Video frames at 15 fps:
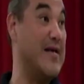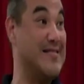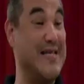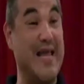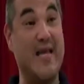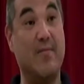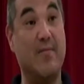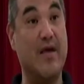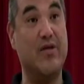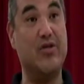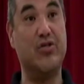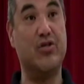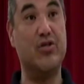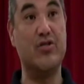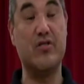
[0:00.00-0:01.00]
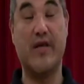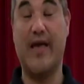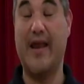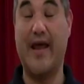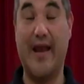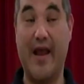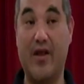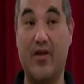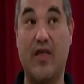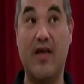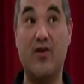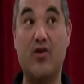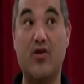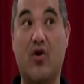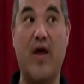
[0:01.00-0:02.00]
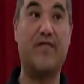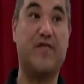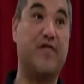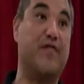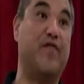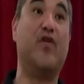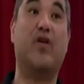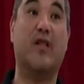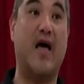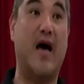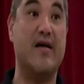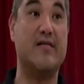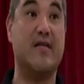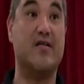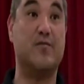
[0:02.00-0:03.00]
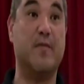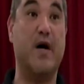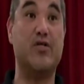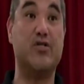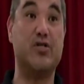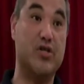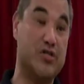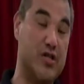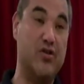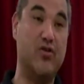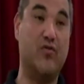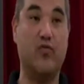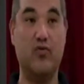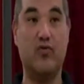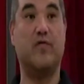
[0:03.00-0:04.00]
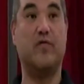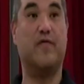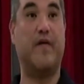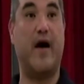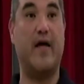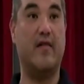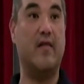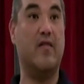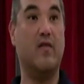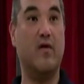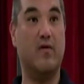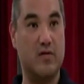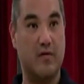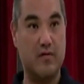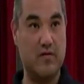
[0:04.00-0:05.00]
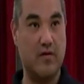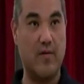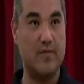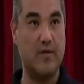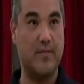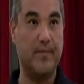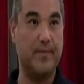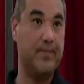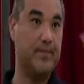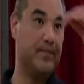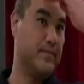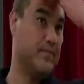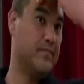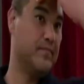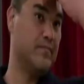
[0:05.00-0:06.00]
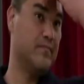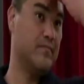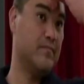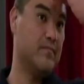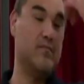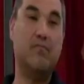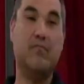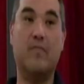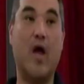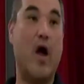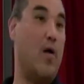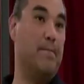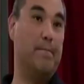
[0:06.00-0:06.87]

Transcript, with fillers: sandy mixtures. And then, then you don't have to fertilize as much because then your roots will find those tracks. Yeah. No.